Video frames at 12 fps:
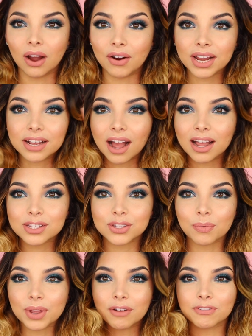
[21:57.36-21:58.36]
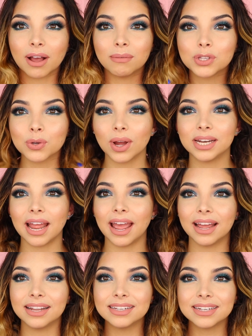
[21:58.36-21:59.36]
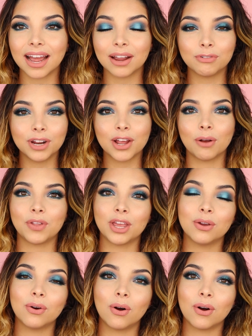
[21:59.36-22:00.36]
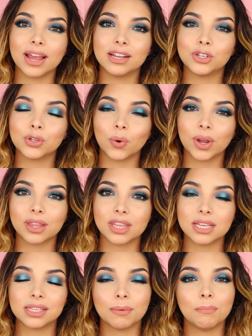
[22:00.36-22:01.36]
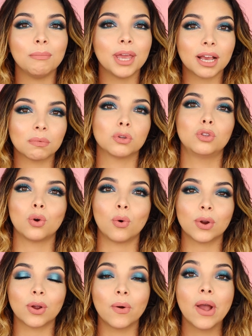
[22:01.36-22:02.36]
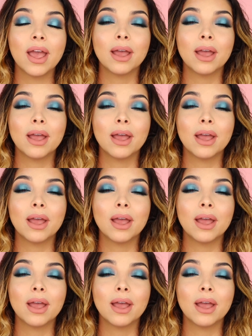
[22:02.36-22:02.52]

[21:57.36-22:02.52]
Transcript: Alright guys, so we have come to an end. I really hope that you all enjoyed this makeup tutorial.